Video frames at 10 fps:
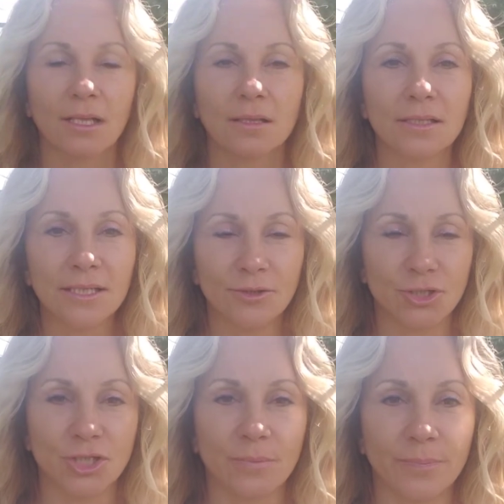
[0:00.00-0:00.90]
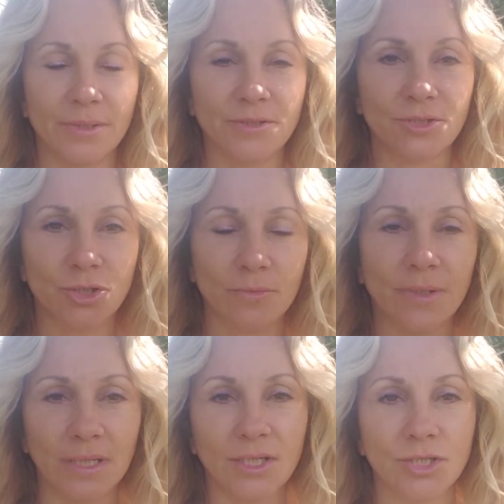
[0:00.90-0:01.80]
leadership and
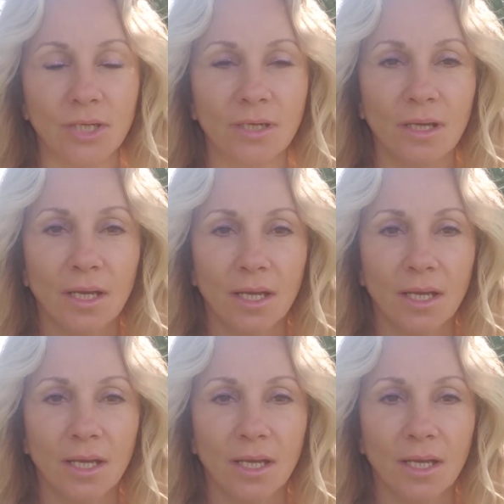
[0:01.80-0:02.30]
determination,